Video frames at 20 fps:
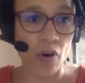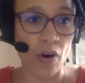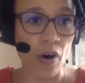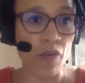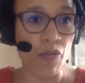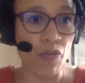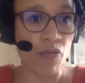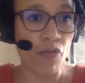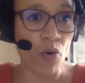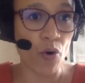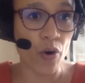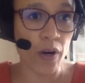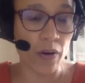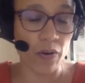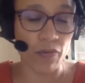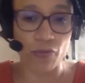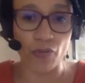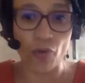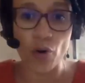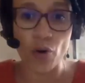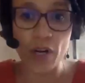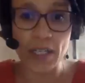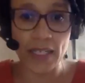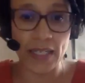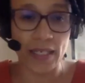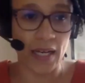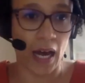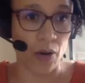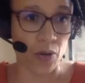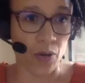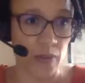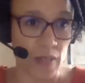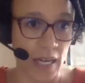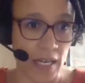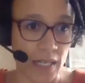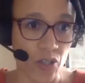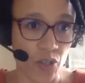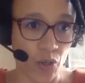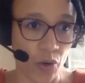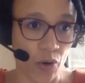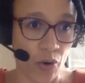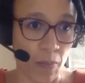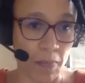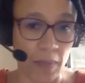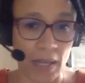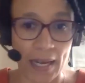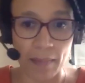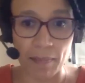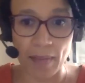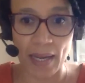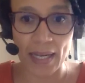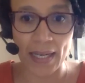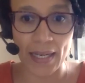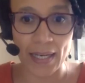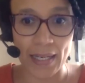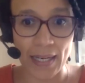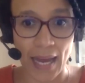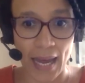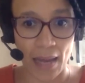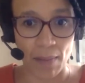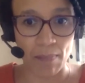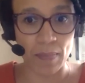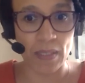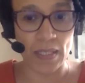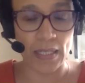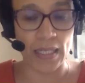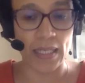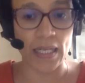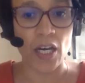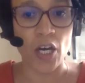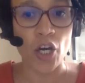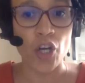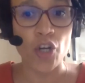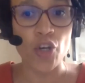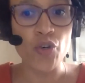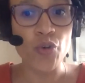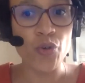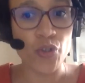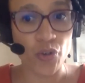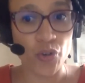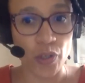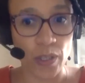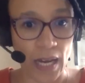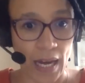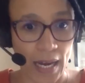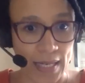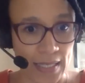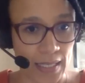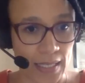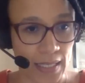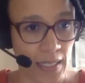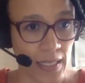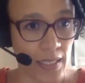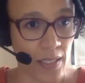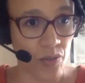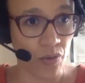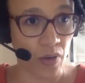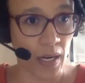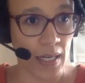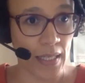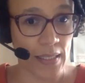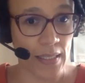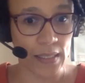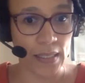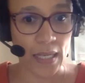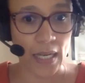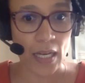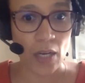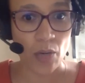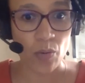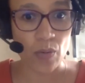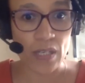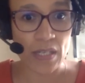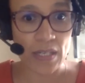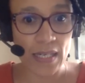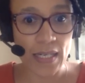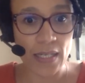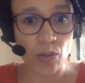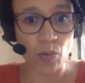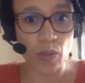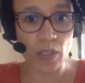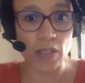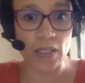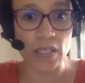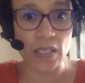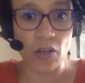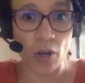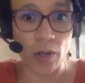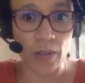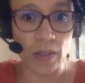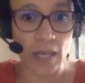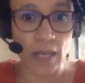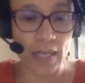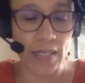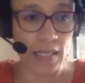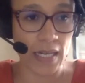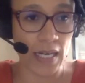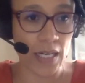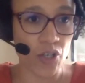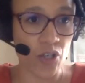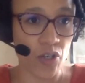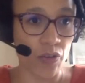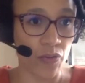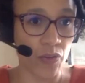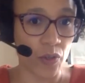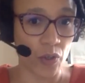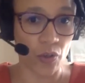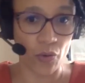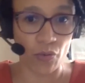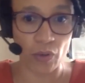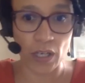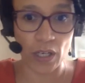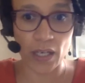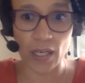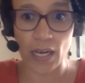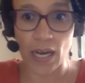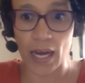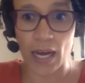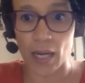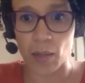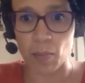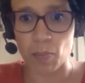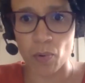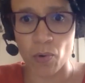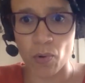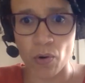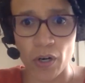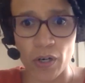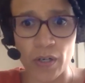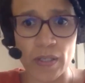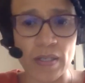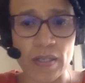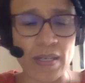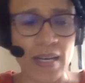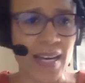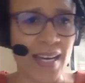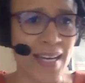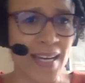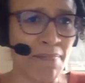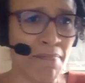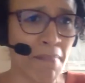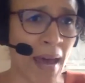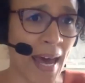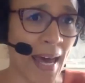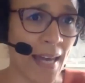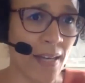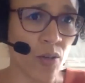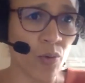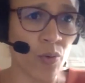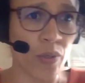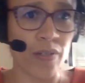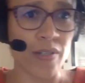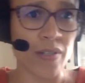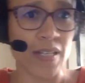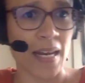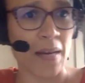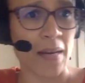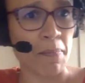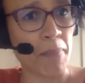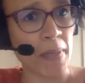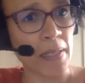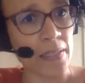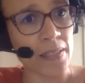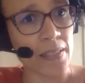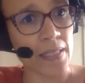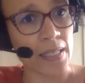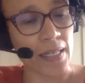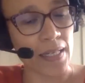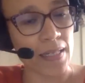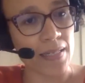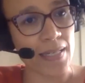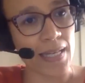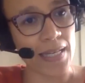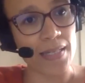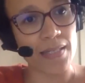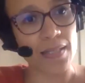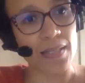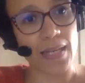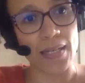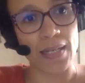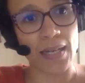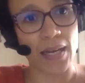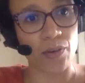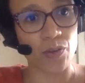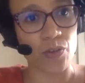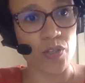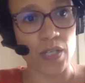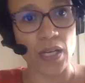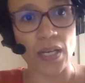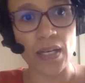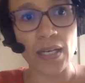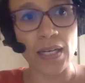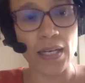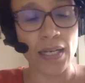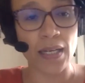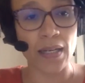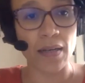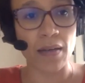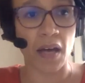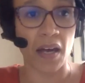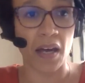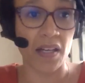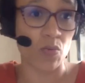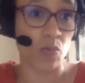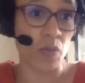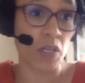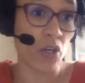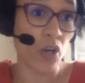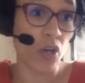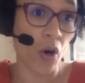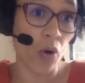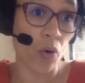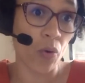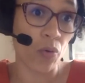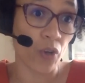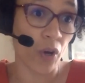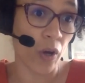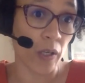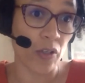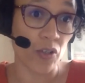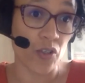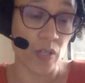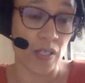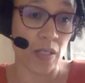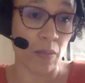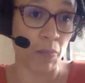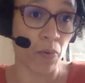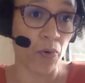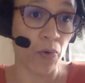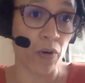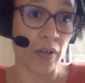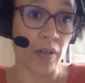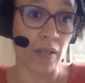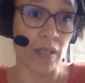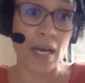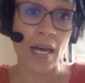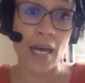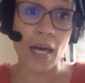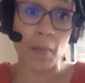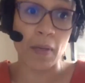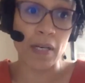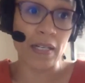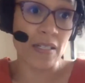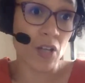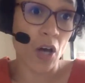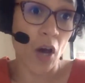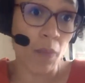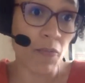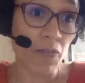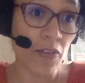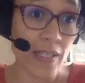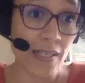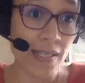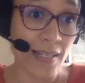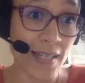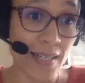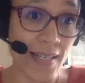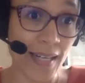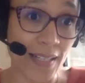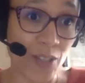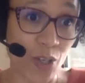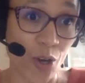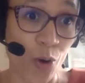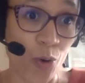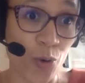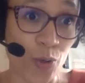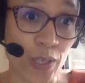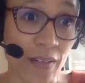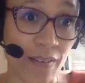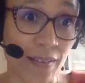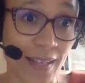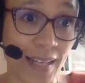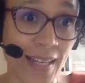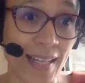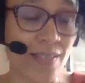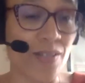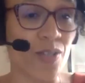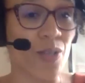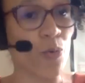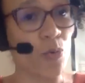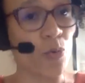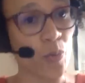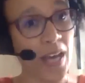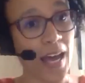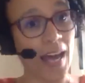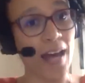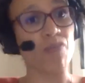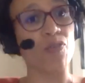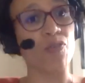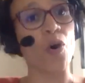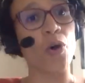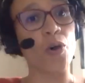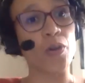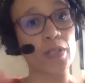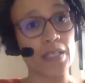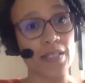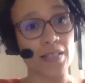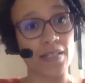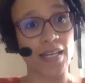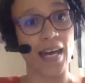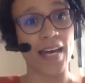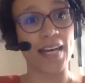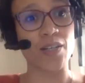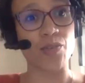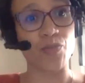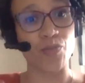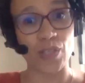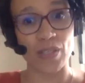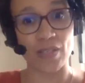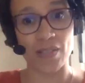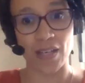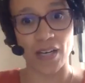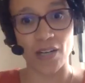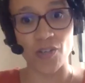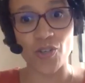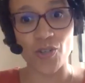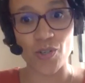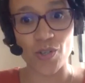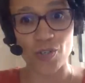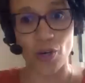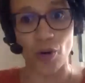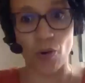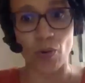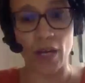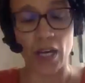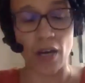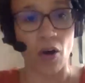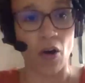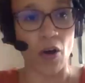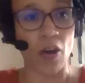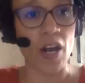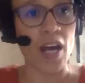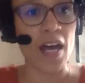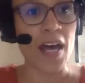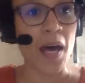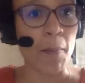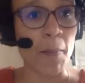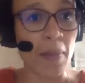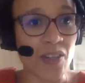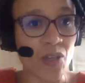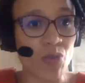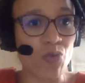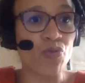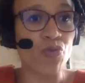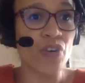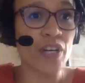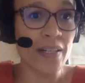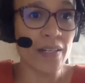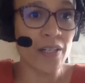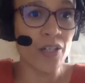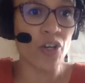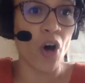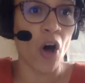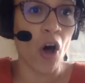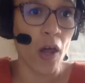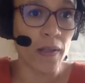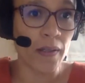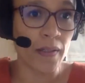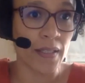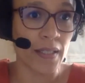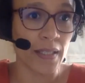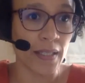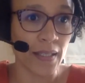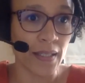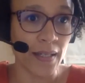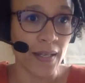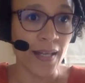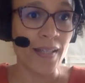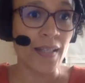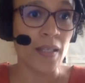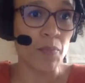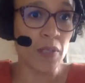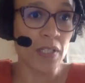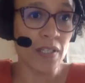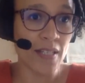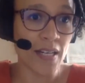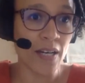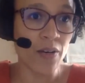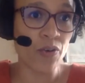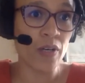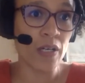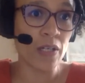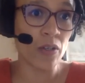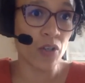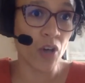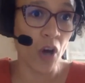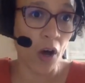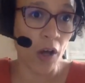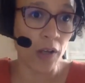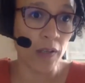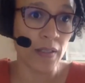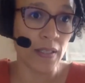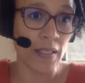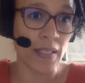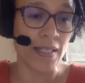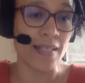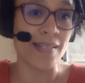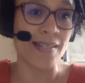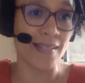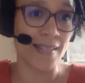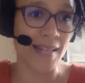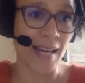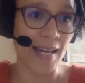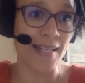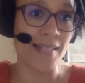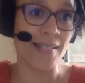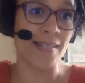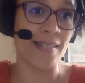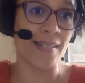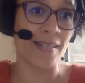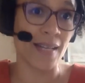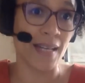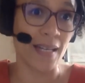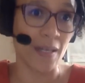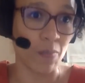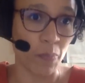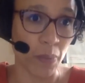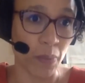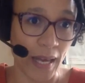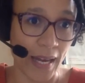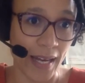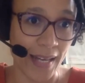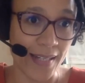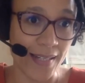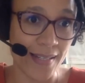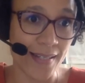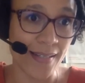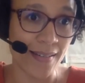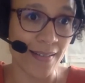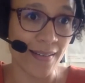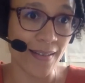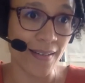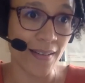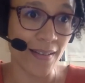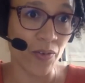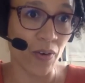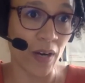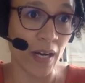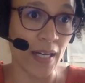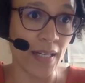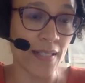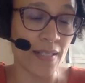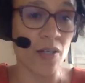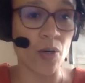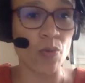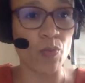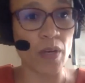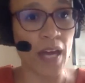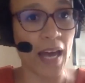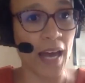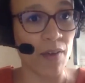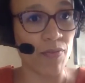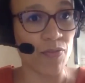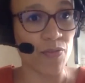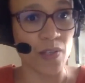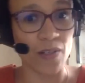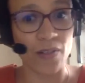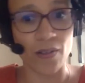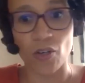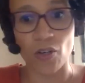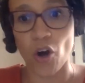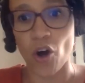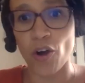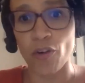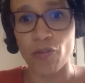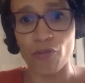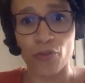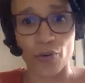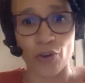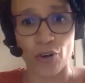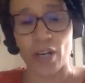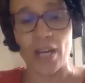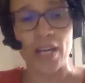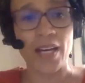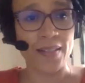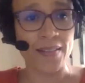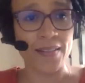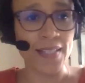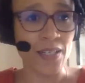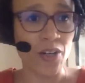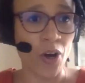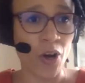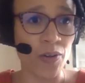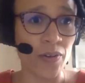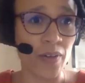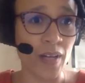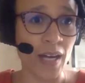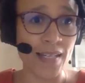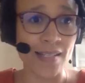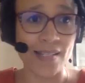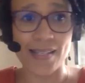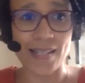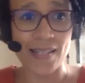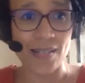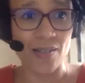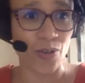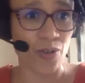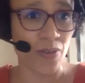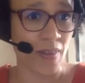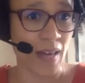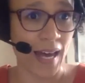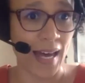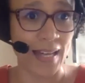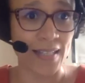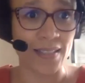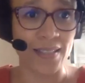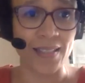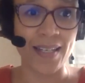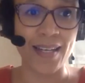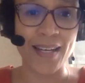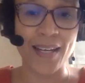avoiding out that term, like making it empty, neutralizing it, right? We see it with decolonization of the curricula and boards in manuals and buildings. Like suddenly, as we know, knowledge is important, but it's obviously not the only thing. So we have all these kind of discussions going on, but the real colony, the material colony, stays in place, right? So we have the call for decolonize this or that